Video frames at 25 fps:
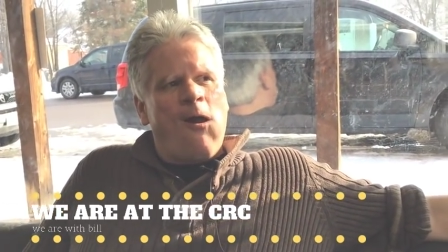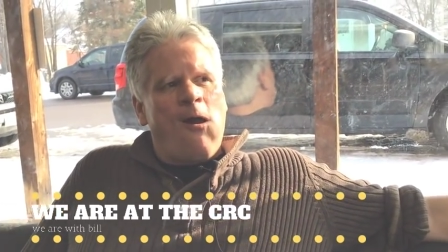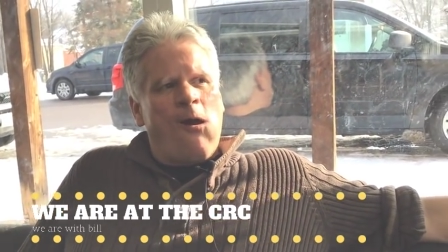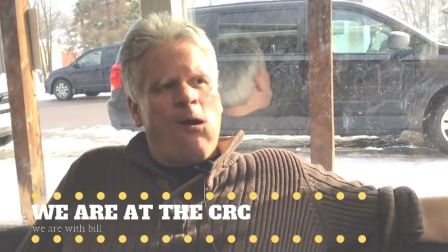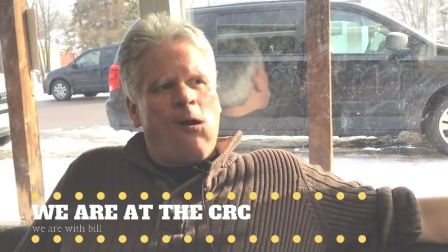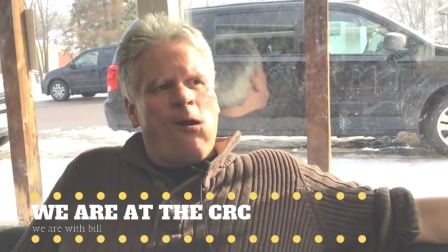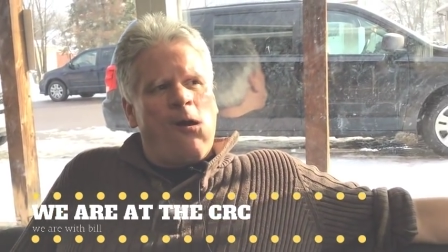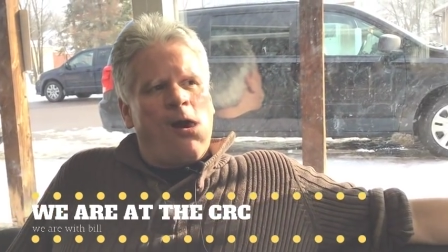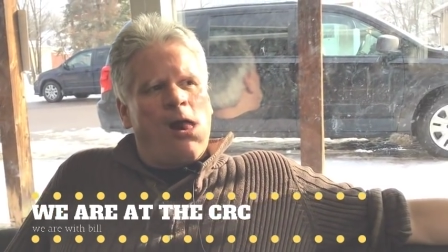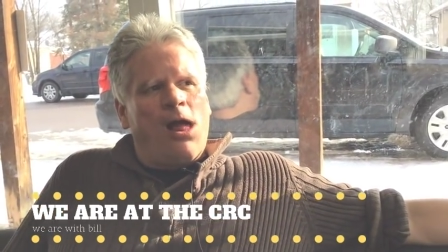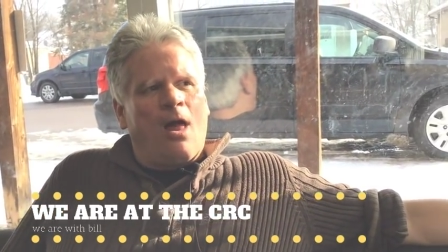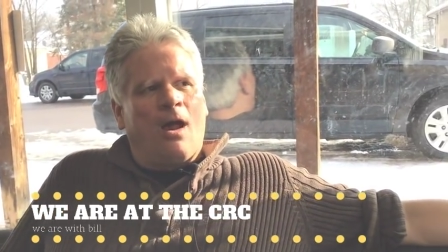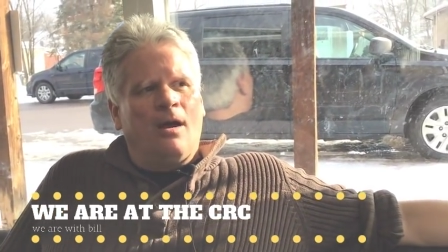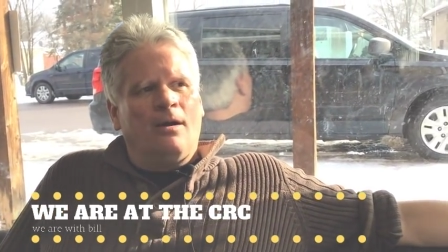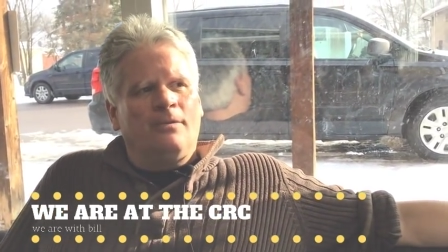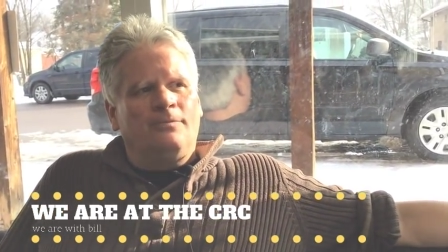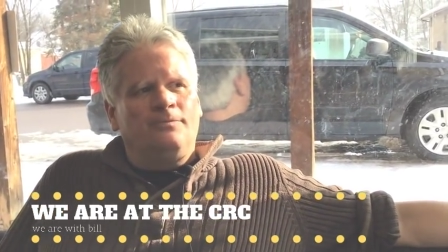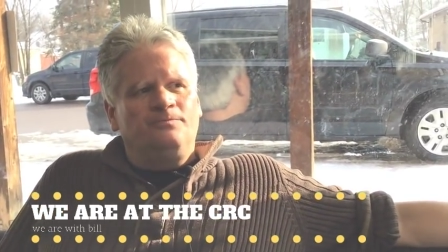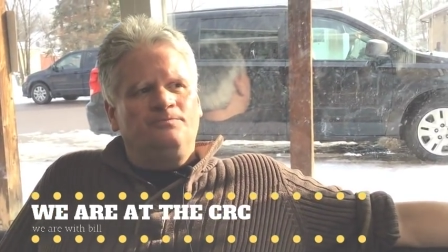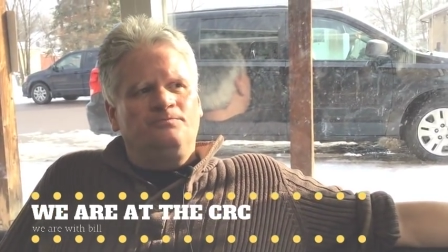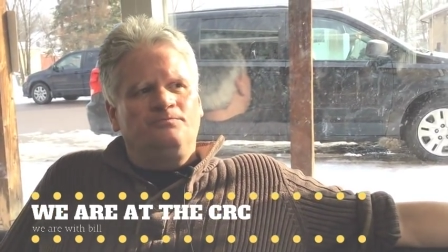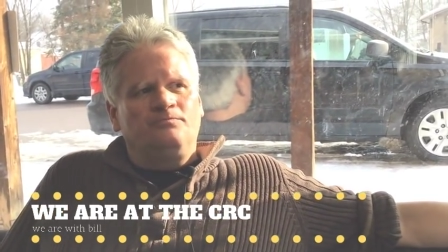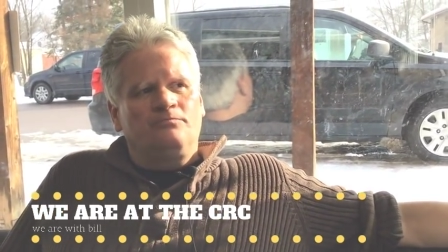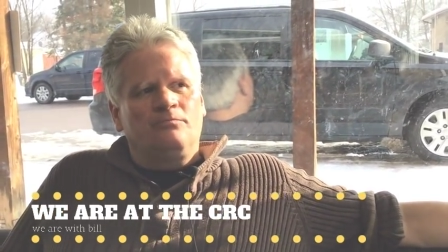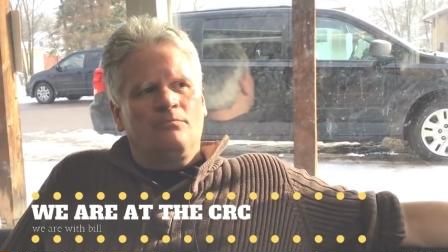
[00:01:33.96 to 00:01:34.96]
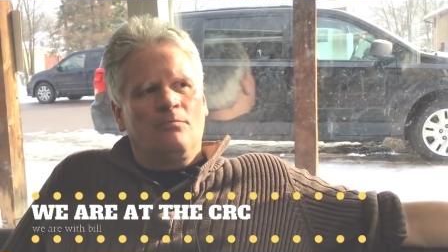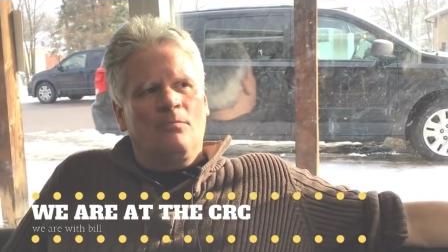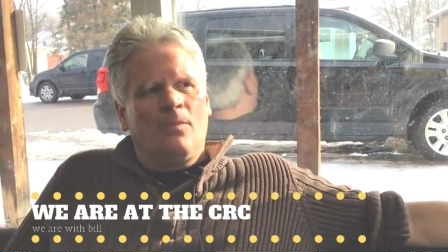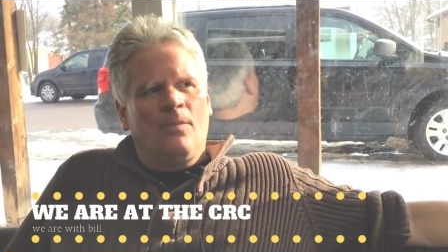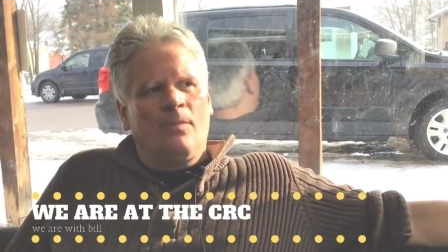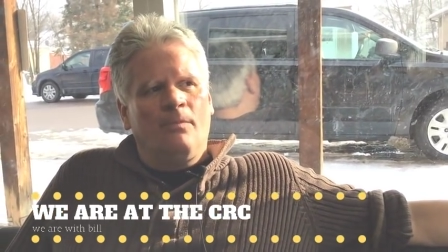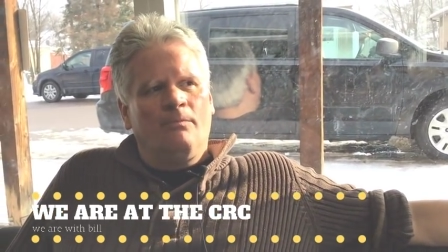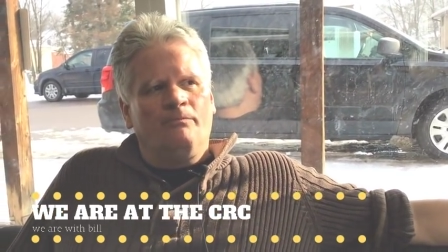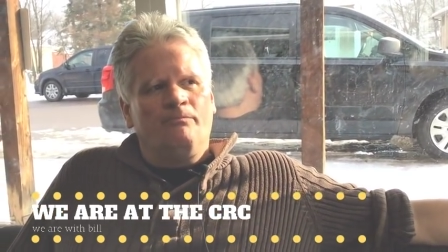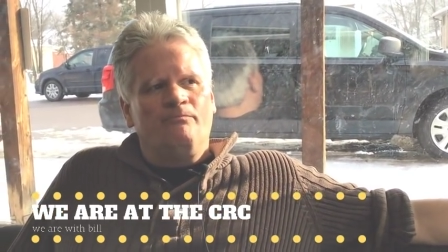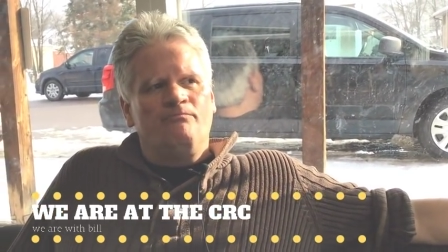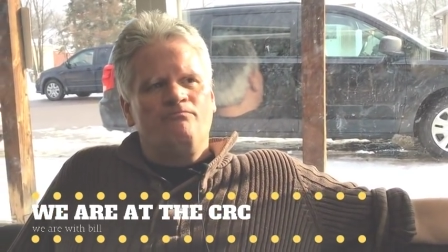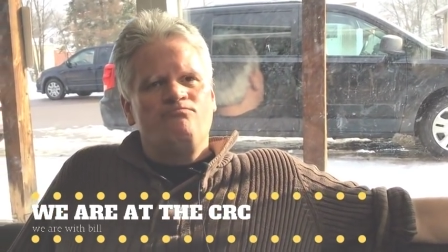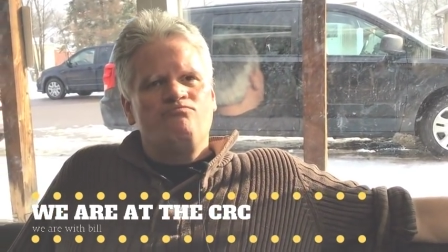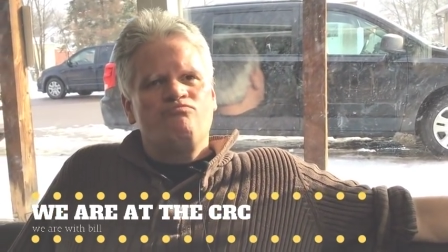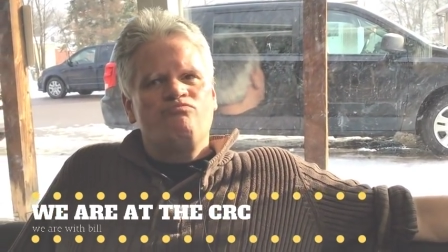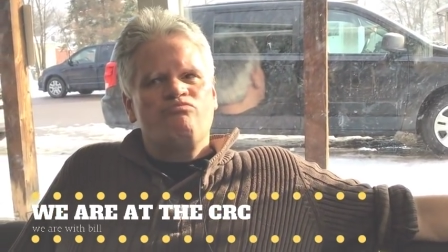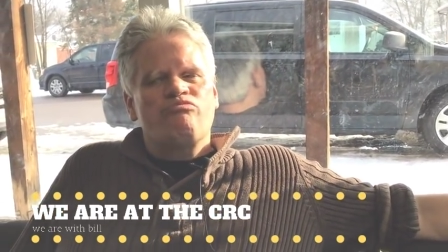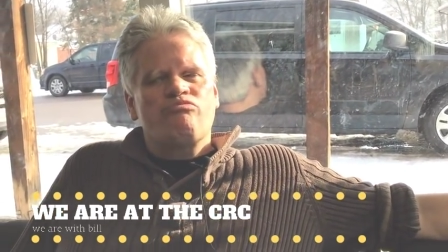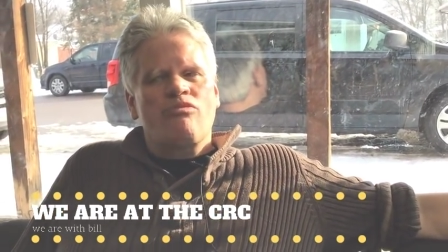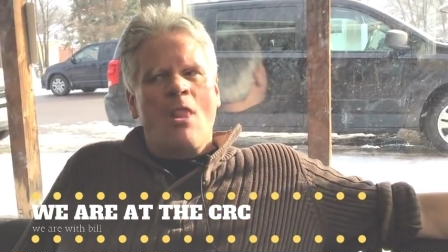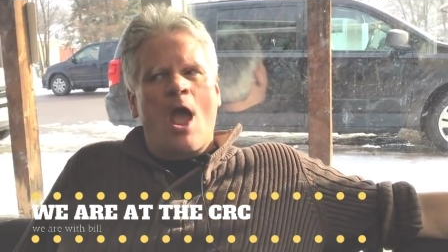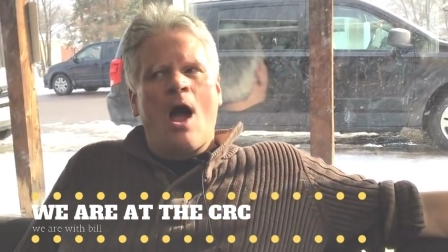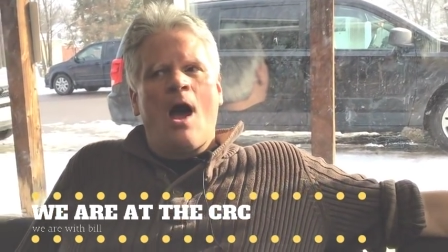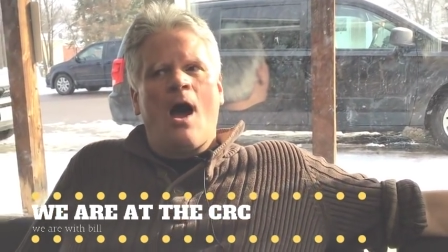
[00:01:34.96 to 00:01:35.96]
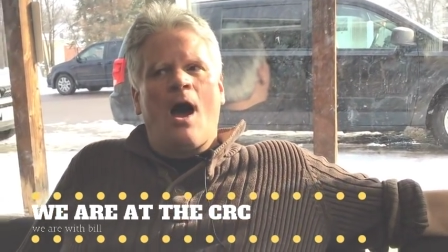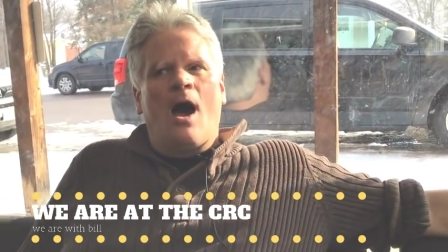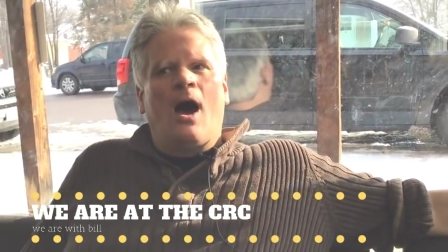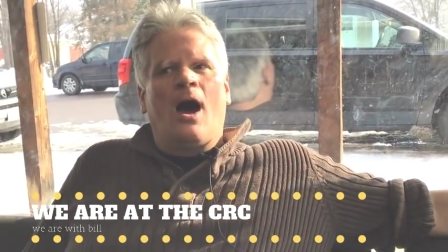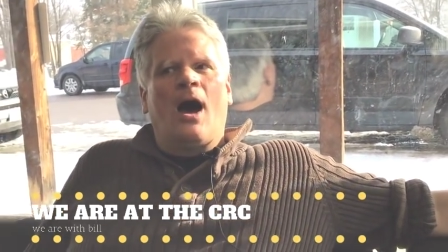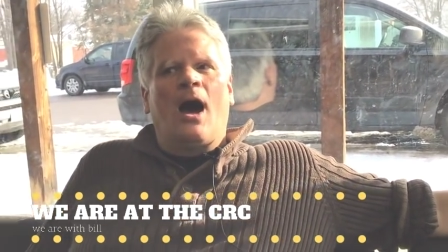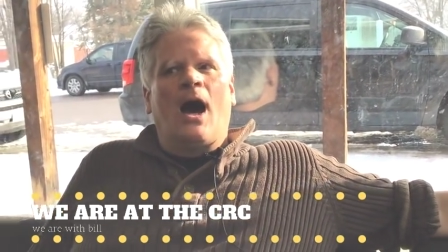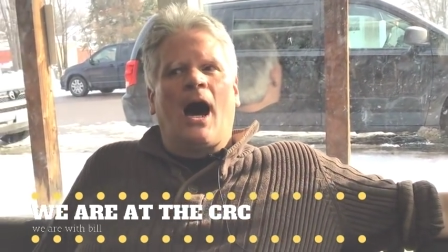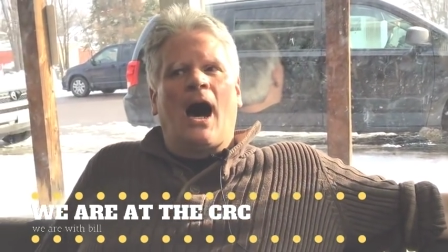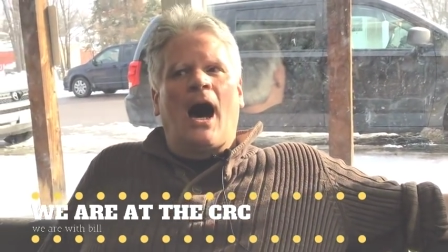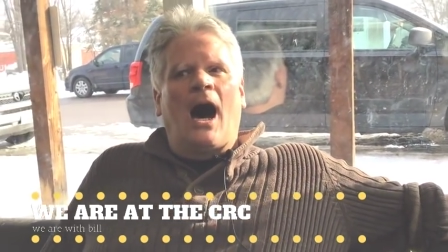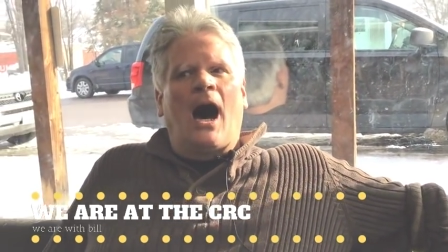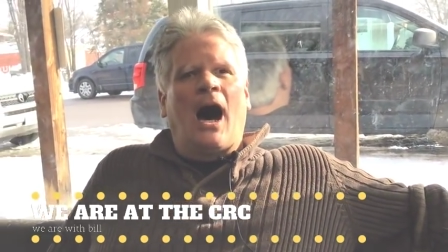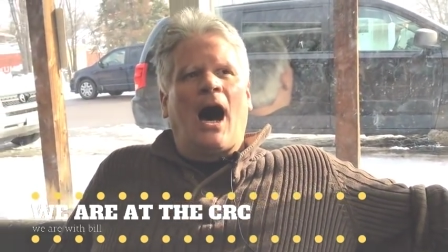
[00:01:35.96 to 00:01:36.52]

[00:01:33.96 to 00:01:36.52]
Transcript: How long have you been doing it?